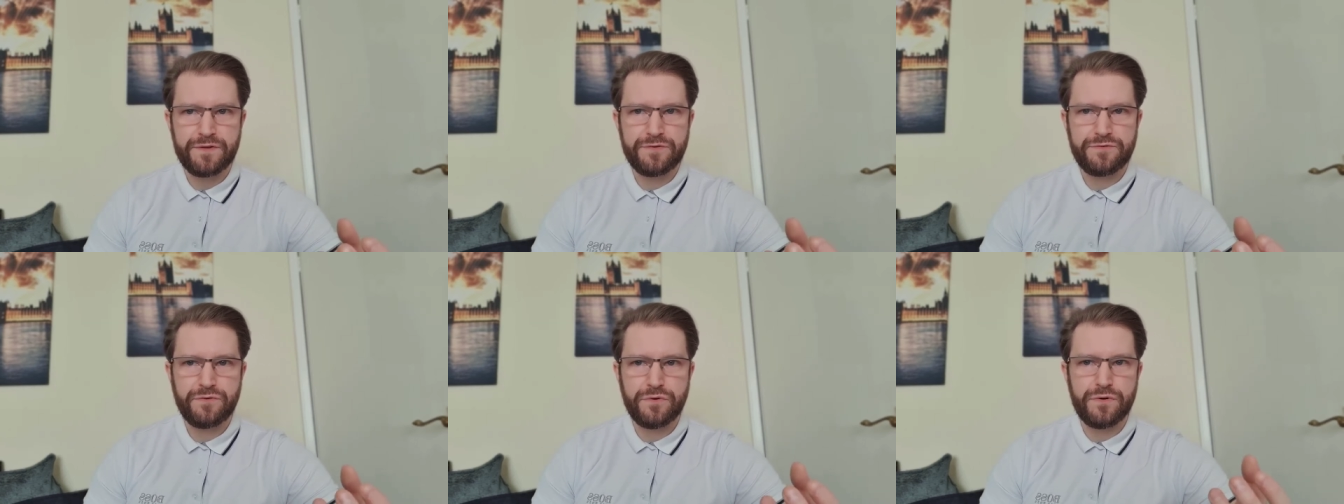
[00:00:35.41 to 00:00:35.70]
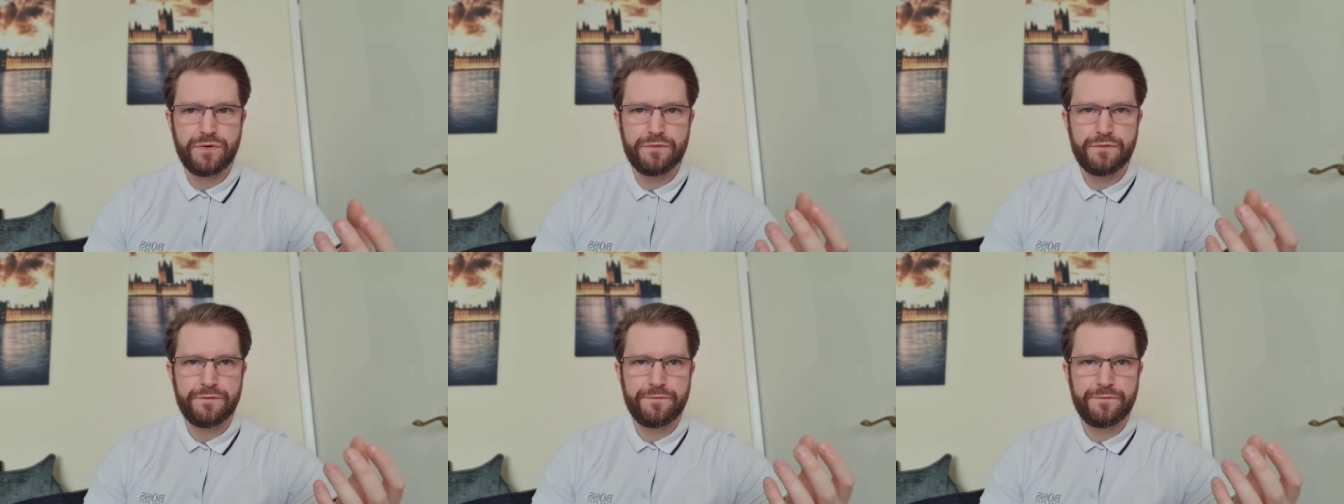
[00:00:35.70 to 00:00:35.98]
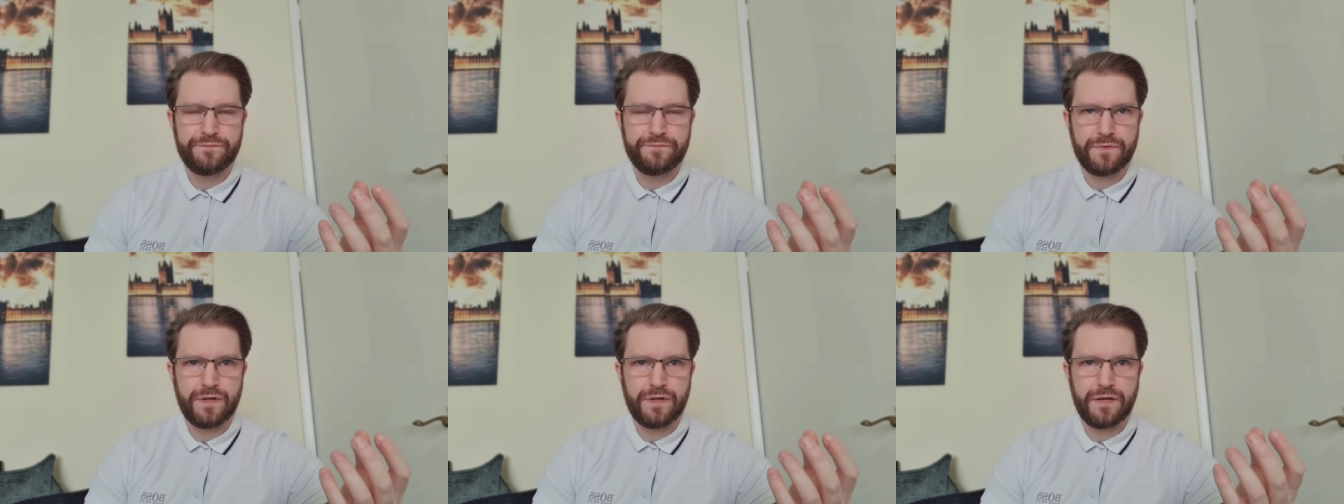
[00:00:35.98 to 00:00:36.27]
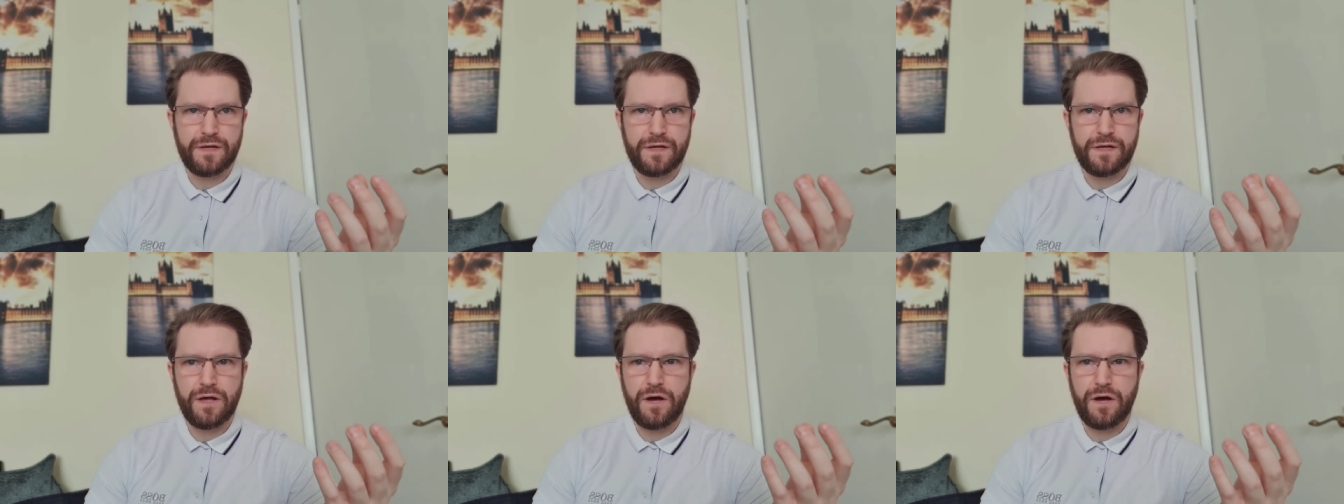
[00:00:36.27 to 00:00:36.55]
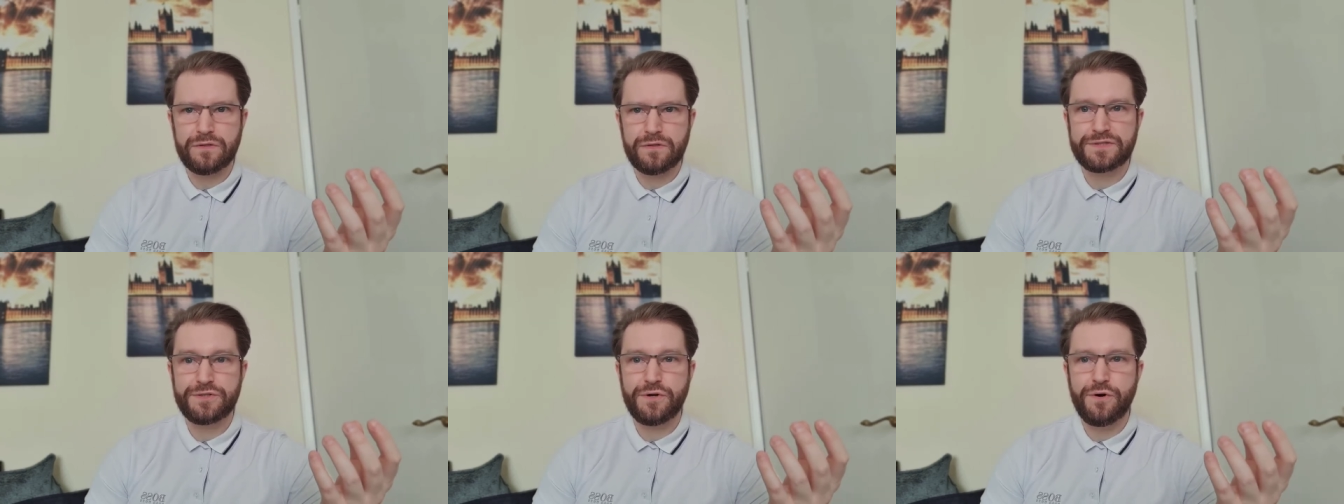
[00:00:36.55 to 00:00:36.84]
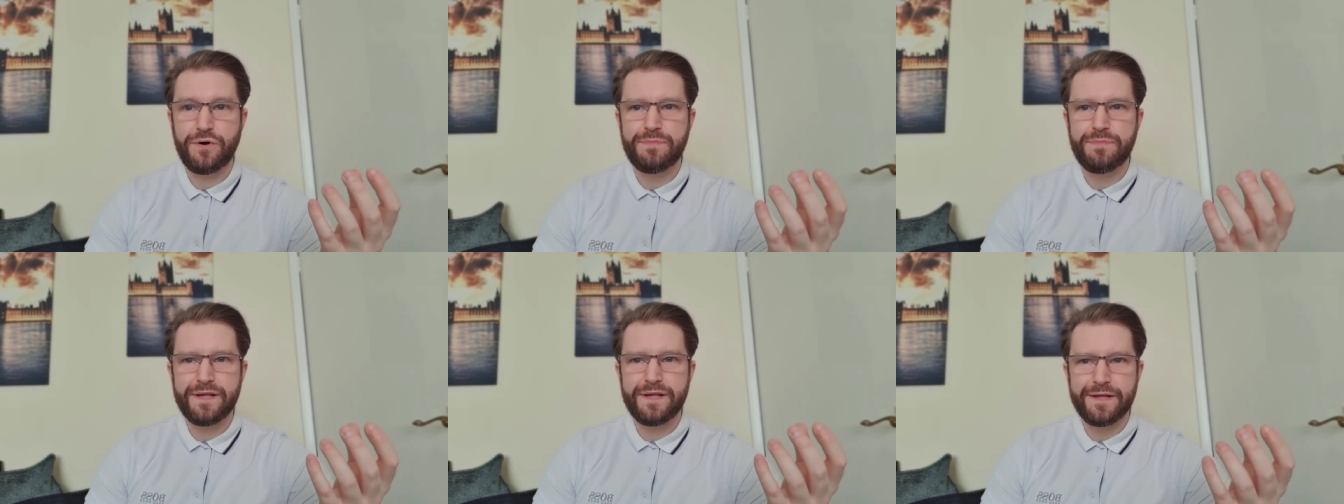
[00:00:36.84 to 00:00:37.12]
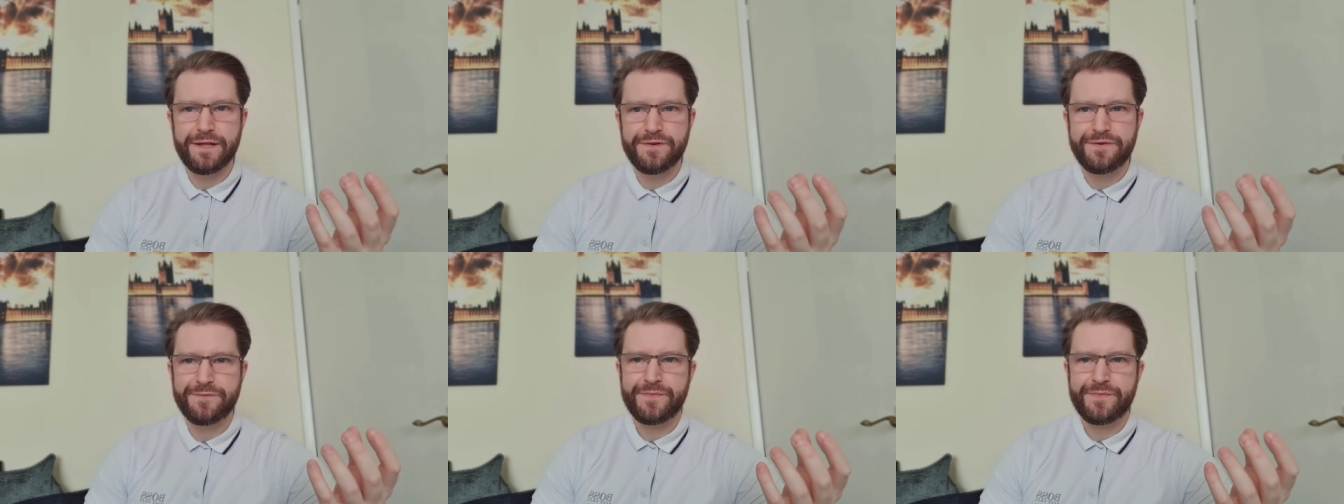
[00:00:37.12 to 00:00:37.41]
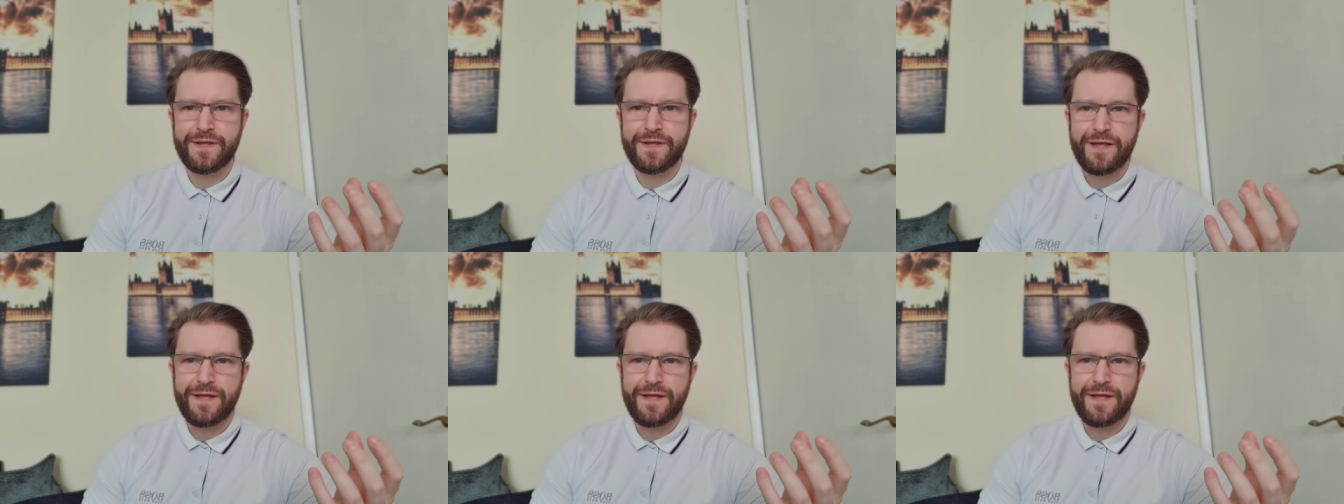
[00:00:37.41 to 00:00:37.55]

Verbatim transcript: sort of glass goblet,